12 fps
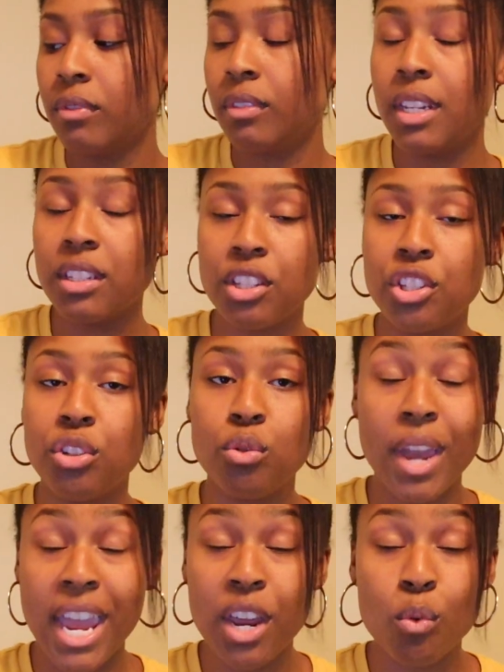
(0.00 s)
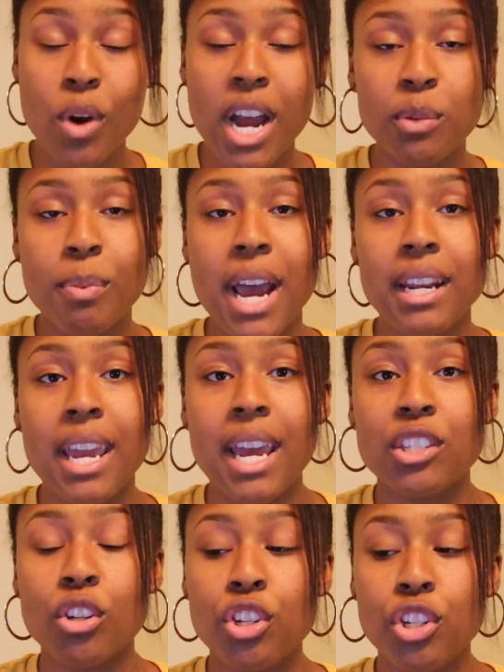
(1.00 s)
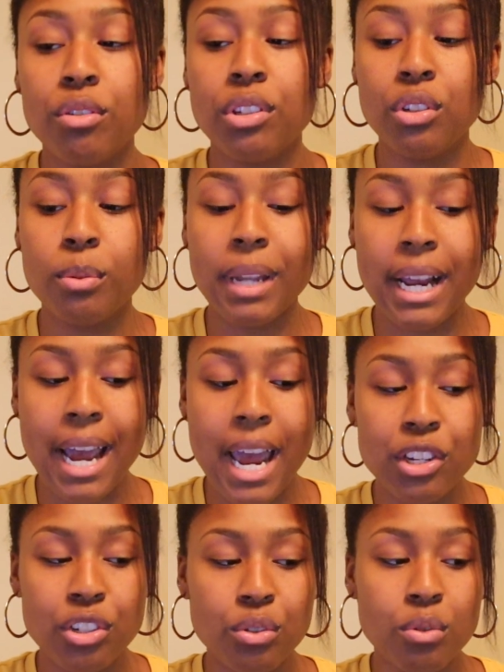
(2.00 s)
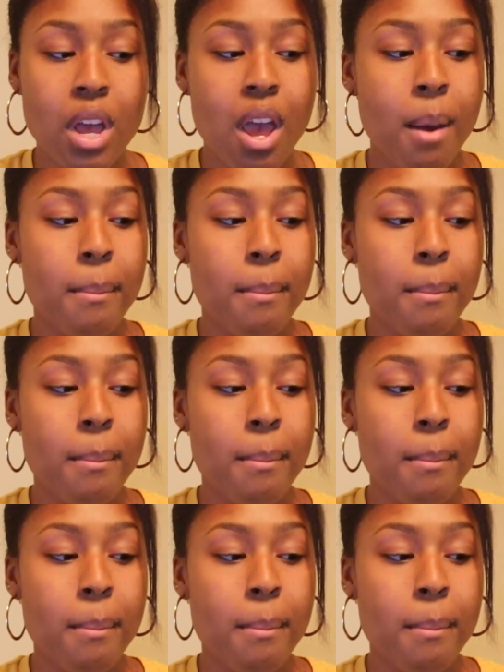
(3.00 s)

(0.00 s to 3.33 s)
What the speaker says: listen to and watch podcasts on YouTube like I do,